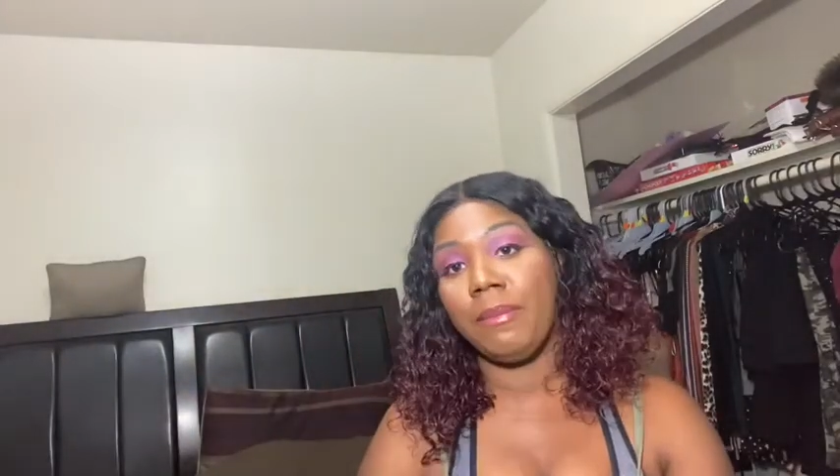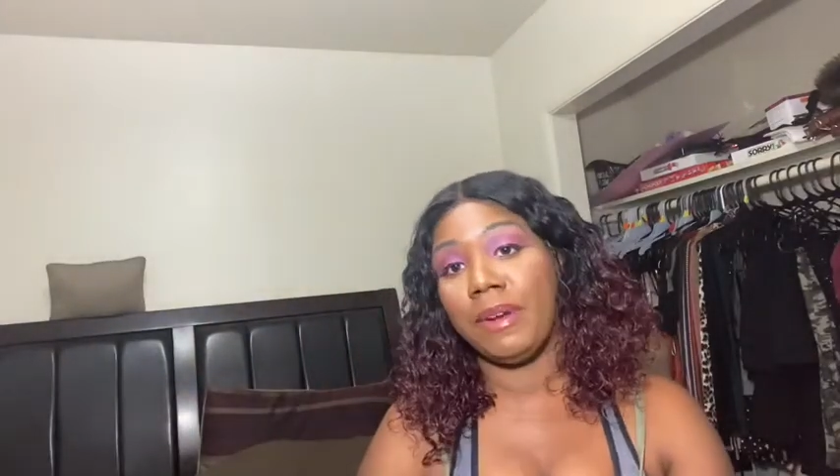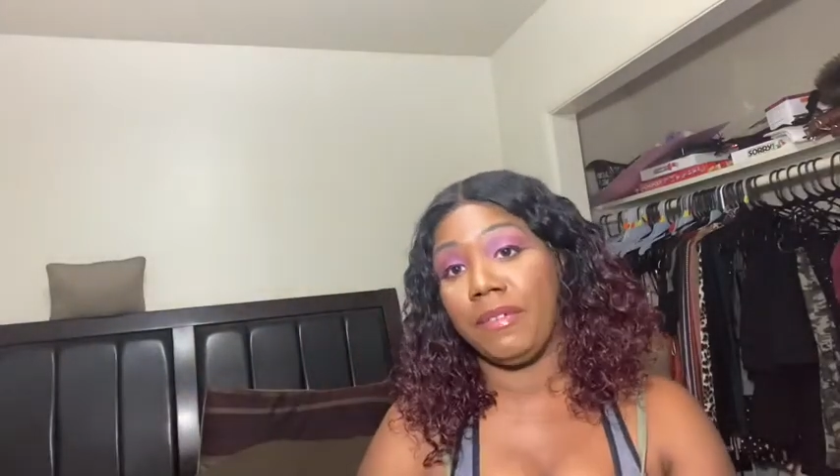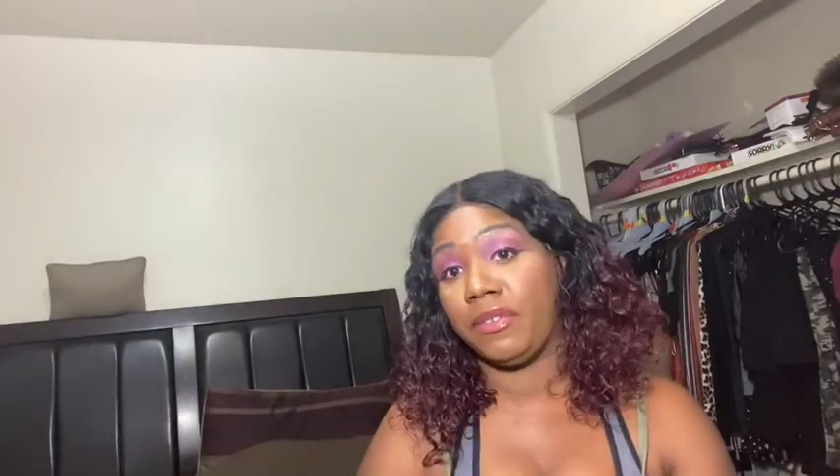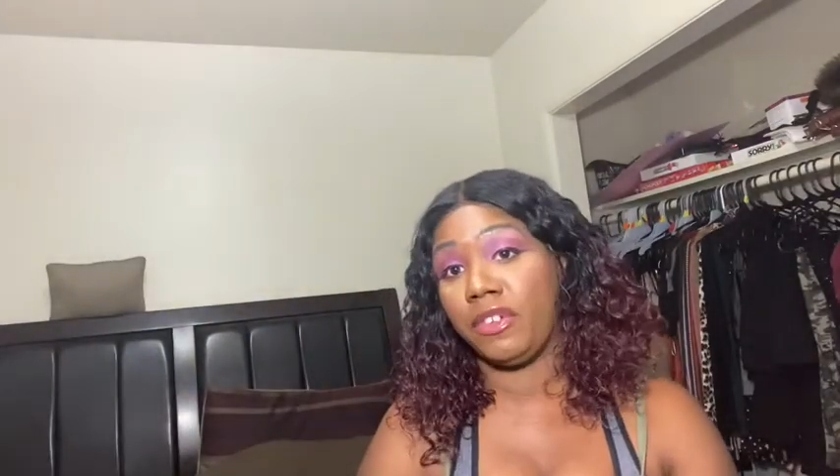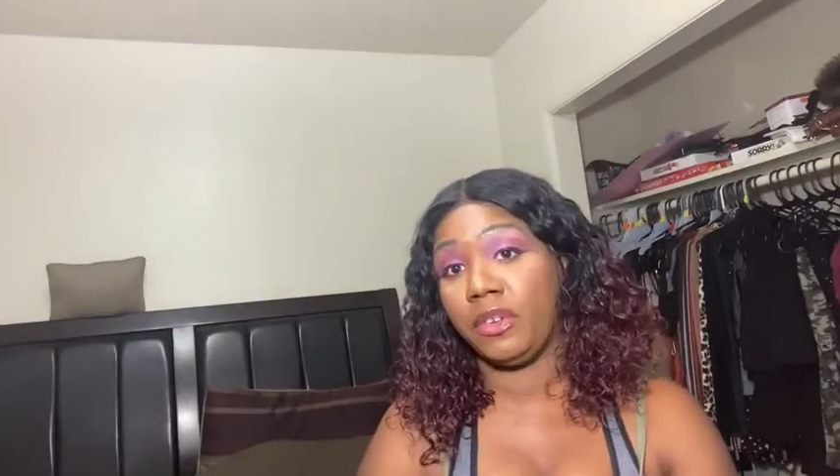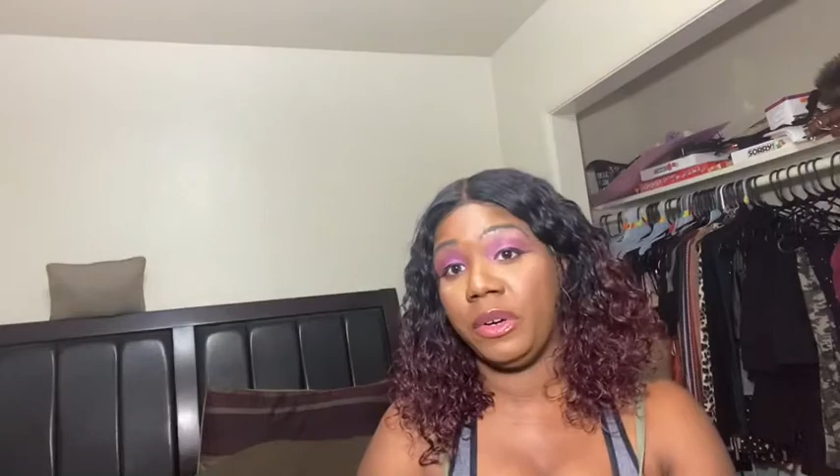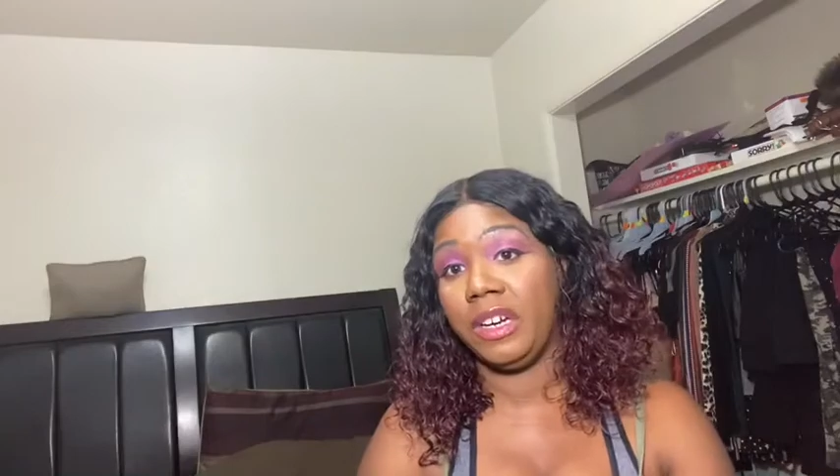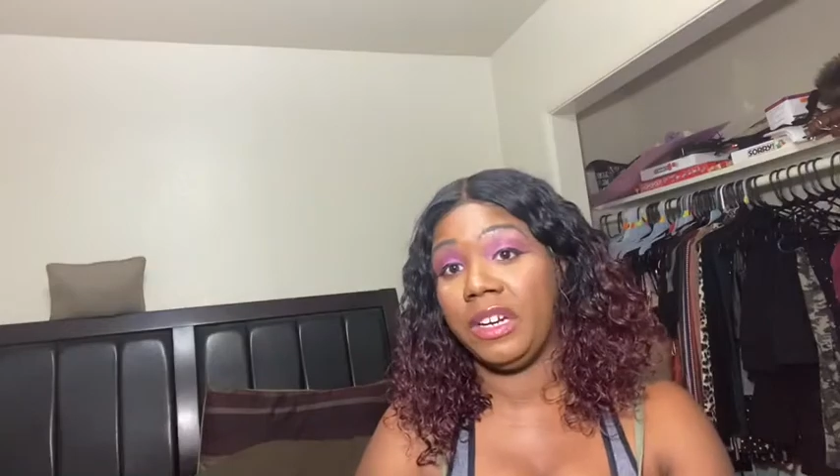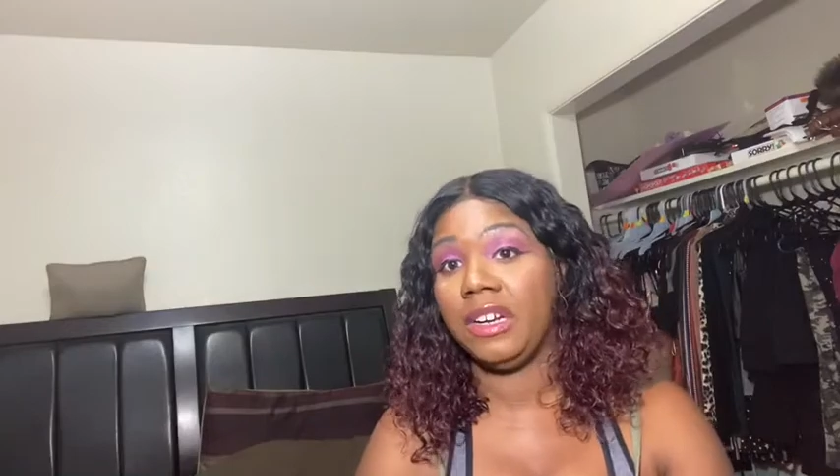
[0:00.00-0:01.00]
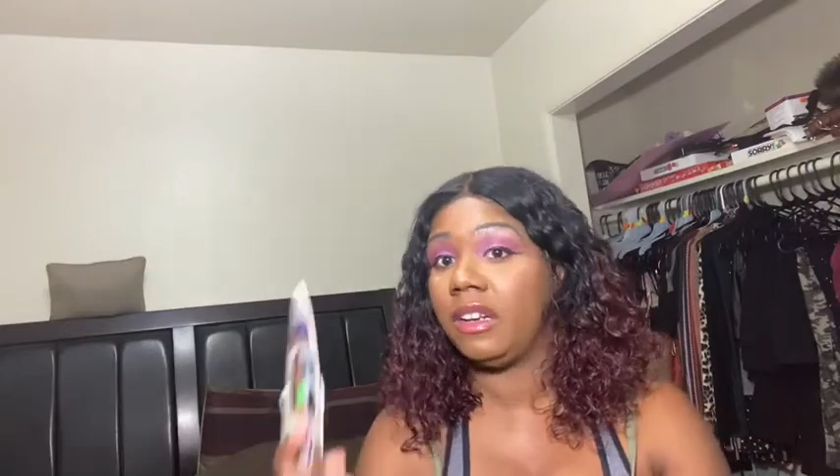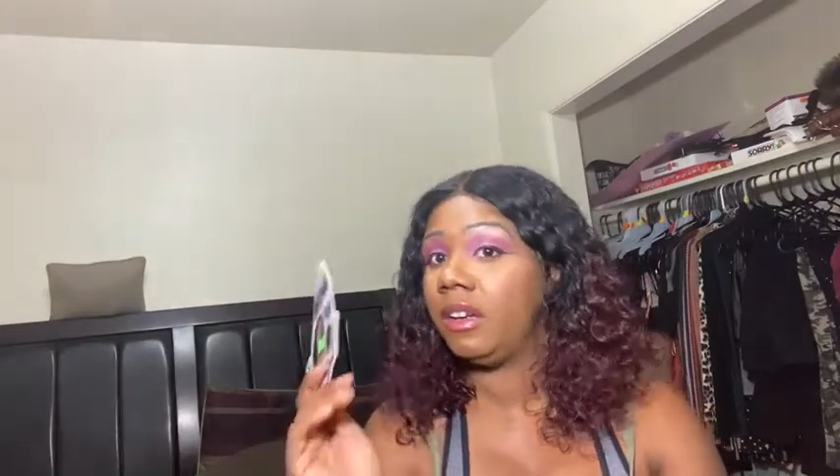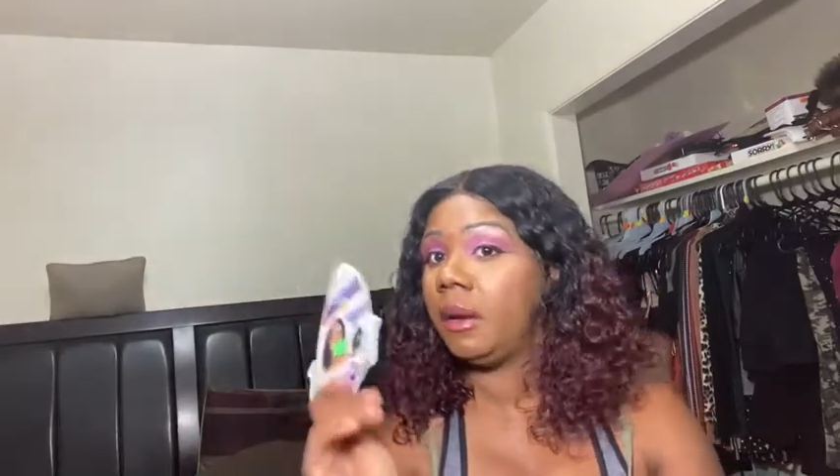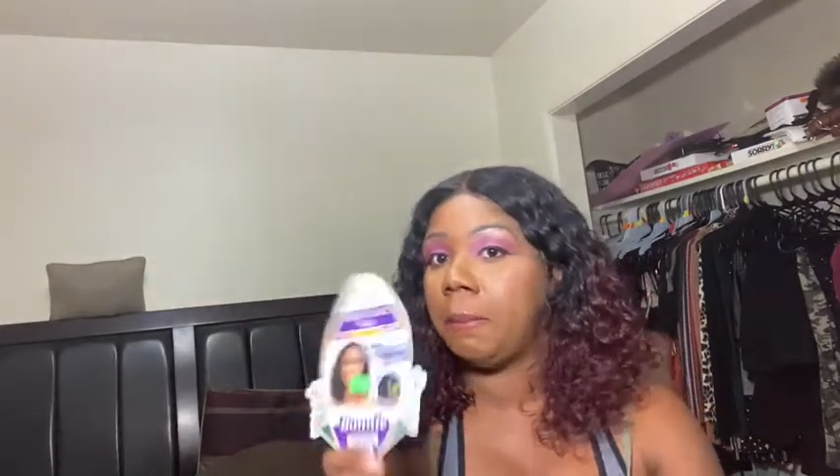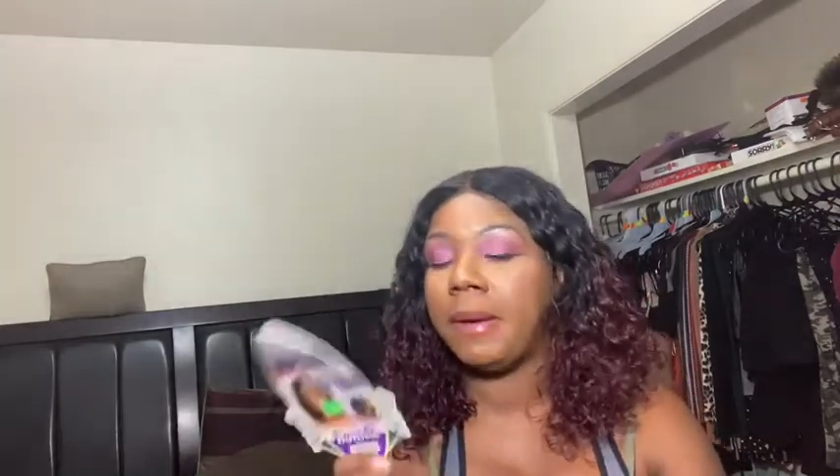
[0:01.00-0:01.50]
not for sure,
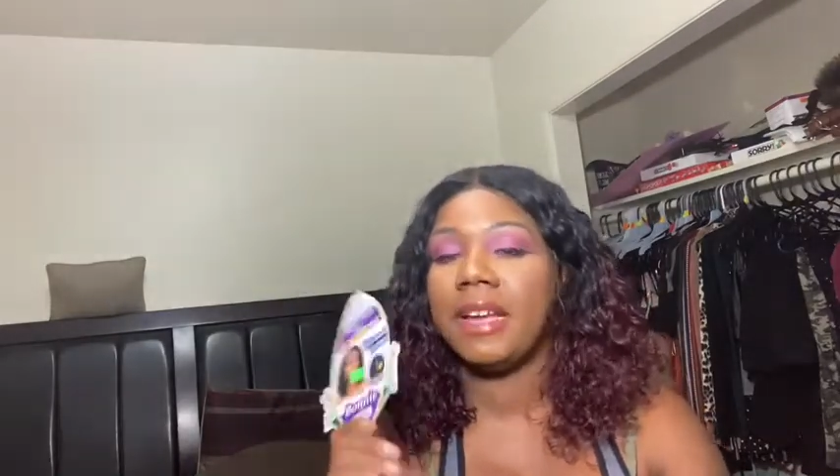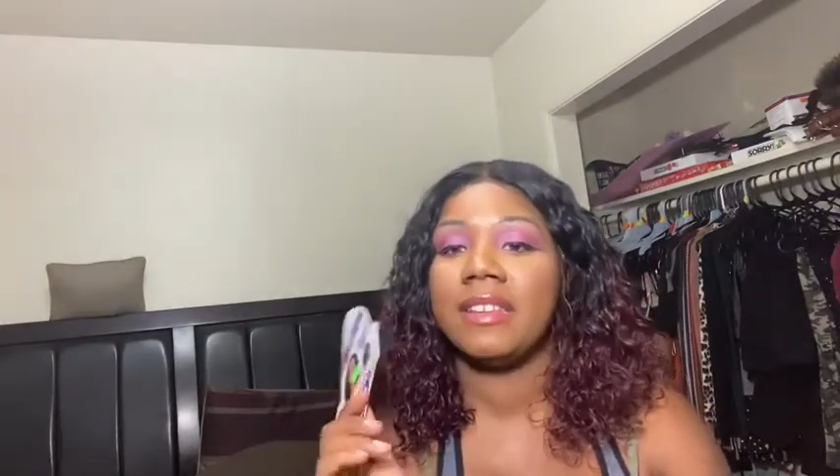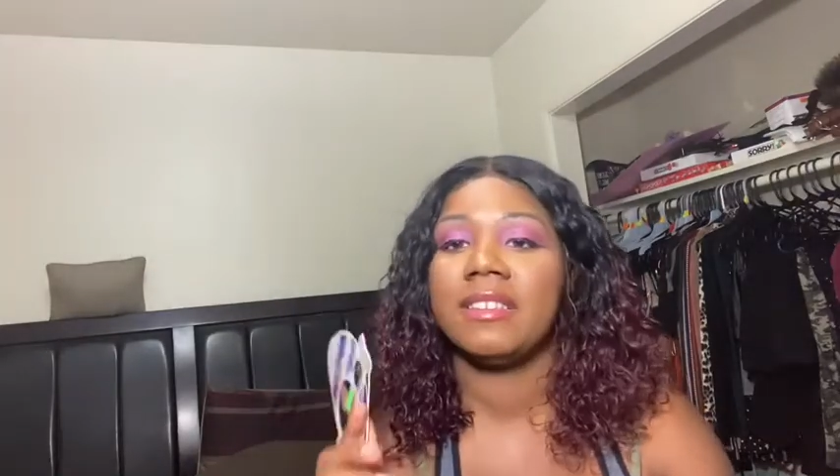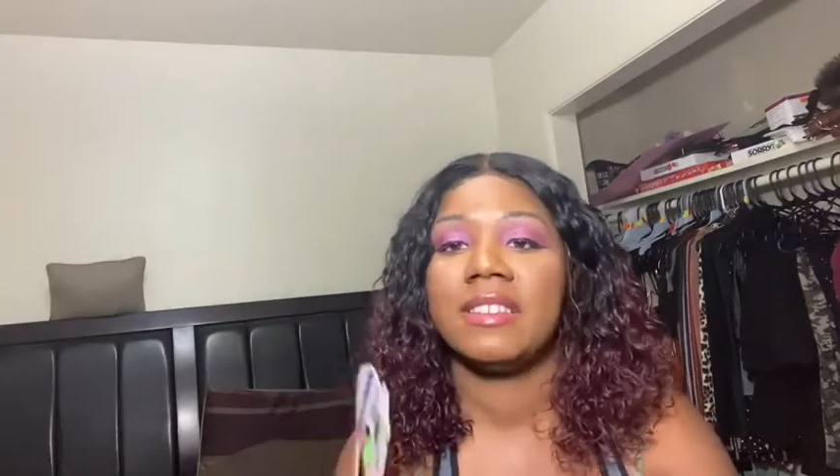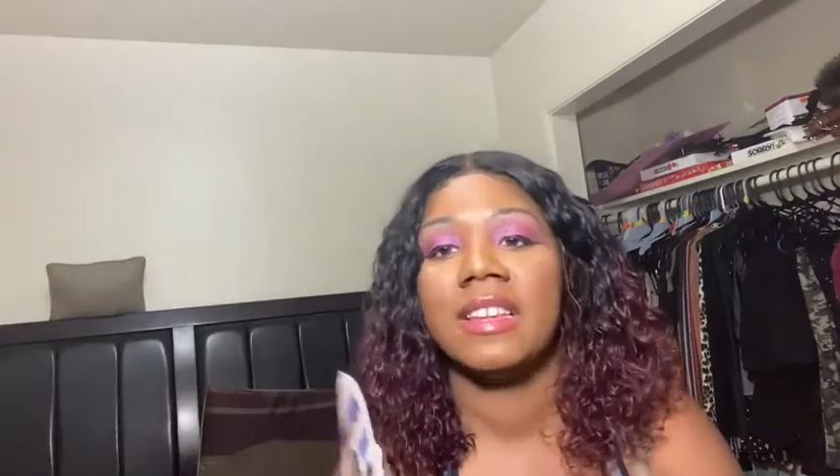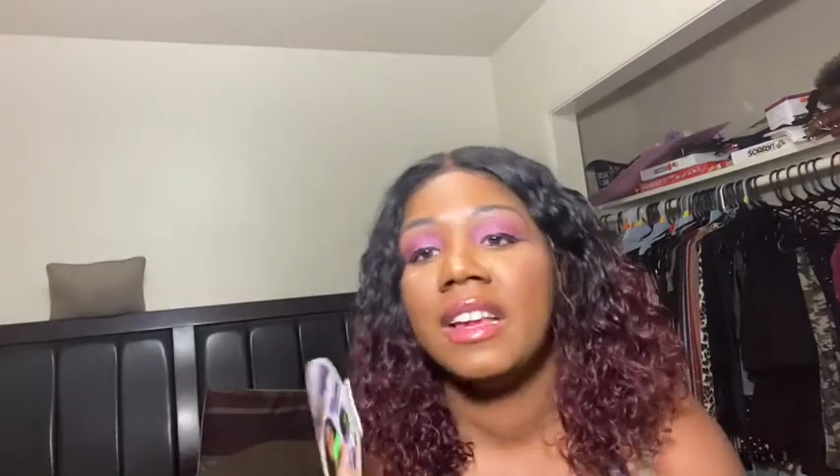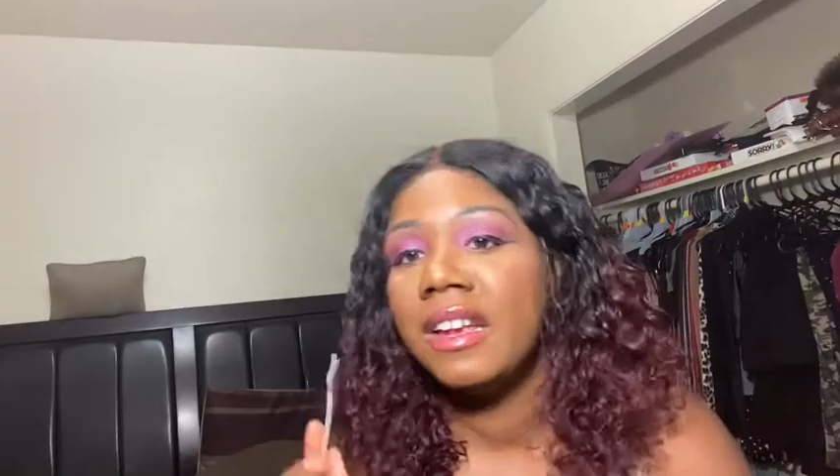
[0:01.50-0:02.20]
but